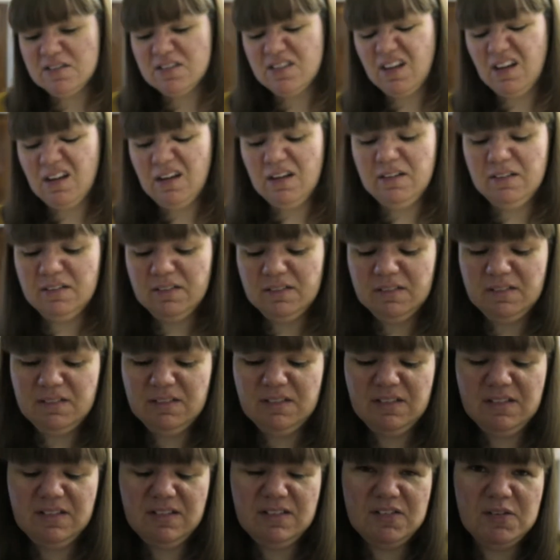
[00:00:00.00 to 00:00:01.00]
so
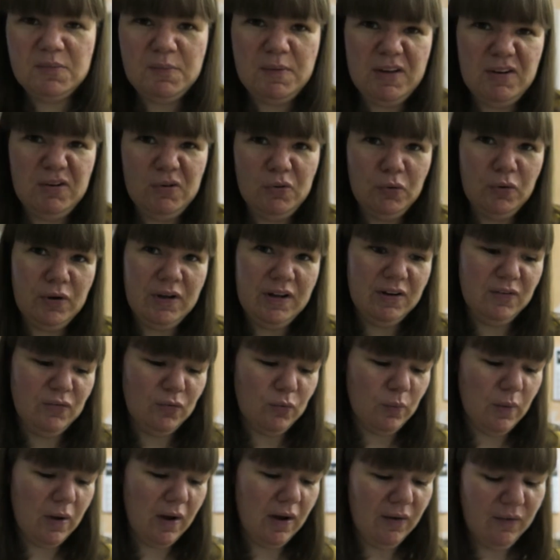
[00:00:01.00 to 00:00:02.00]
it's a bit annoying
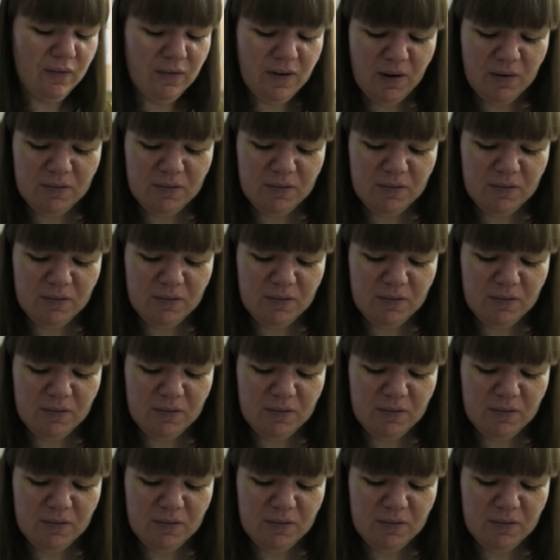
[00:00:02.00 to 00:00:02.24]
as well.